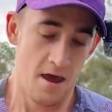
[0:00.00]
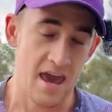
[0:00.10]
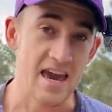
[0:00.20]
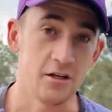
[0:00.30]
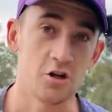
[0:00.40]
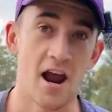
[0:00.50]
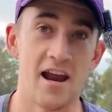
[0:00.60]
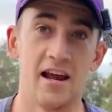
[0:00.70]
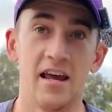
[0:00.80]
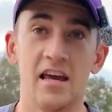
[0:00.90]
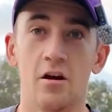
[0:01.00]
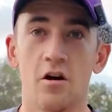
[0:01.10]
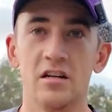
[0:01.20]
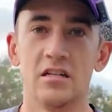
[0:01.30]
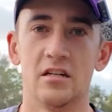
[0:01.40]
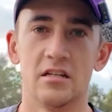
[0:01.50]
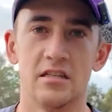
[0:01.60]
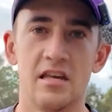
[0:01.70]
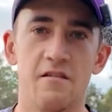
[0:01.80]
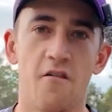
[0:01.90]
heat training increases
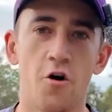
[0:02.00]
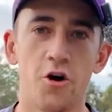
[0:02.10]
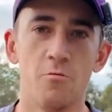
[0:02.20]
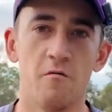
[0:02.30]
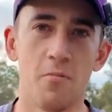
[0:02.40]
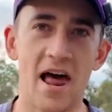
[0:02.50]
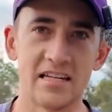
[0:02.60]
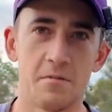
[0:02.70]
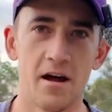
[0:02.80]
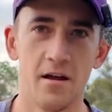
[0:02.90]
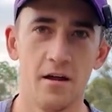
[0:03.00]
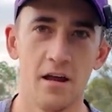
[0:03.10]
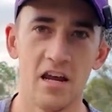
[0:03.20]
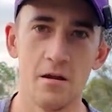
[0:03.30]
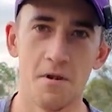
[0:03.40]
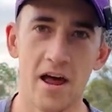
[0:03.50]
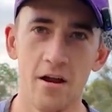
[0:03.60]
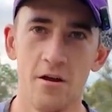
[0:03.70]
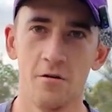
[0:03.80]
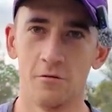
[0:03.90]
the volume of plasma in your
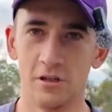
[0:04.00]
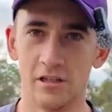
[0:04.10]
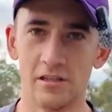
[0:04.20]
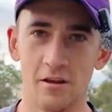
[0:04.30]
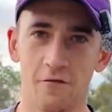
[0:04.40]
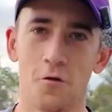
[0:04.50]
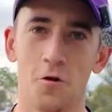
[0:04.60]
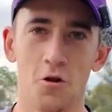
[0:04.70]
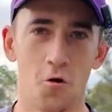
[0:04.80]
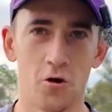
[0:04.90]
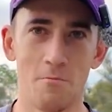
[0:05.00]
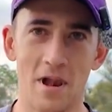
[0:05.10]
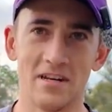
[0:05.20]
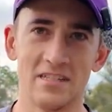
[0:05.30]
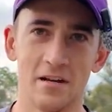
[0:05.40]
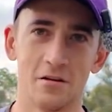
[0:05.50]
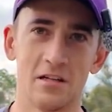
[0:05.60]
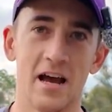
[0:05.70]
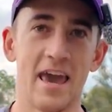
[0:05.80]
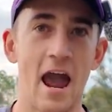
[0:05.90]
blood, which is the fluid that all your blood
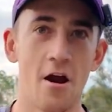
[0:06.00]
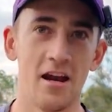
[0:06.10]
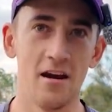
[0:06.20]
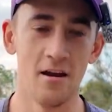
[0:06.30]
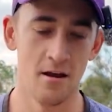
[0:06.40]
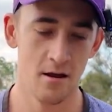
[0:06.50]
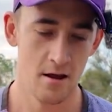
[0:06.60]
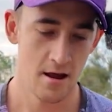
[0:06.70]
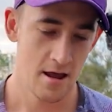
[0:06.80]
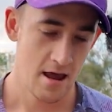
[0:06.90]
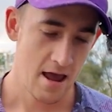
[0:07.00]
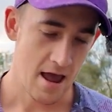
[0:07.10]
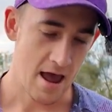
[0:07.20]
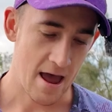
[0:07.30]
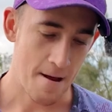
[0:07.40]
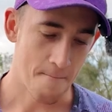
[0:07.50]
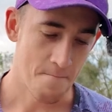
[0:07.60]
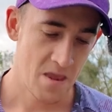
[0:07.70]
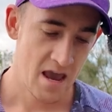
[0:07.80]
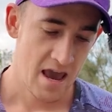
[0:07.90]
cells are carried in.
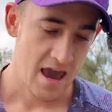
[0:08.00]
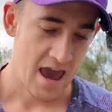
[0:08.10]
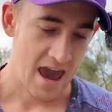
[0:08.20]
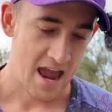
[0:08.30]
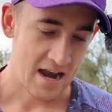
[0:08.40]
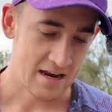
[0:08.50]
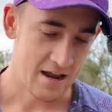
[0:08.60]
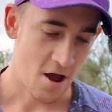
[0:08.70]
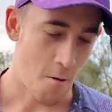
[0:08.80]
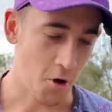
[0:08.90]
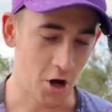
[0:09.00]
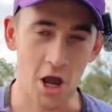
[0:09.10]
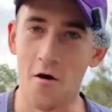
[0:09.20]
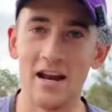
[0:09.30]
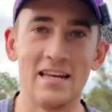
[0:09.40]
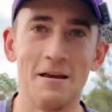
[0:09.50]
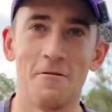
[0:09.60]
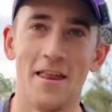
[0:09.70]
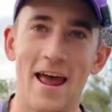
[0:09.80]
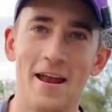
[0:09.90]
And I'm not going to go any
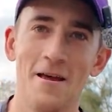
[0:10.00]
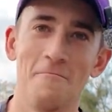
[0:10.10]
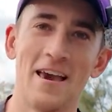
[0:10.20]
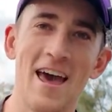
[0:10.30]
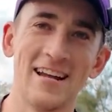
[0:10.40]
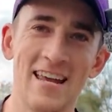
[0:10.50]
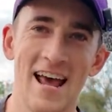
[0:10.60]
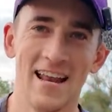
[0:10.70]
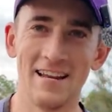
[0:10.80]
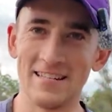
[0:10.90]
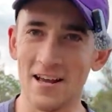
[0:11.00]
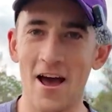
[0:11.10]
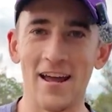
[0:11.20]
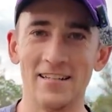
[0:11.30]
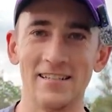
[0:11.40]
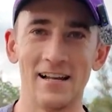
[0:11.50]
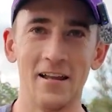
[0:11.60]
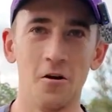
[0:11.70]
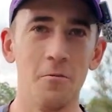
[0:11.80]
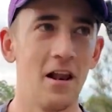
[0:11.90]
deeper than that because the science is a
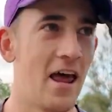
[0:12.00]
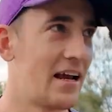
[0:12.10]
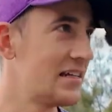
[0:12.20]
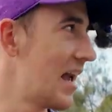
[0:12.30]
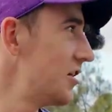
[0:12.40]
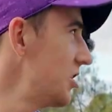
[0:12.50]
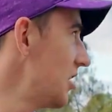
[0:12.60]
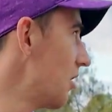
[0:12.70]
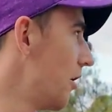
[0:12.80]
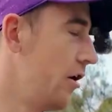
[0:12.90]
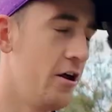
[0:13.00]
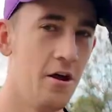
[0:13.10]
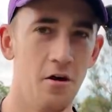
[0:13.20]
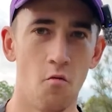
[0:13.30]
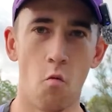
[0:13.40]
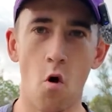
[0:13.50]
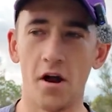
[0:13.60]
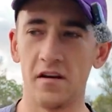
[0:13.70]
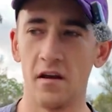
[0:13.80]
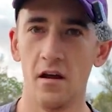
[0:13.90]
little bit like sketchy on
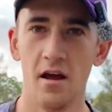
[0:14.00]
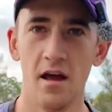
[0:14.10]
what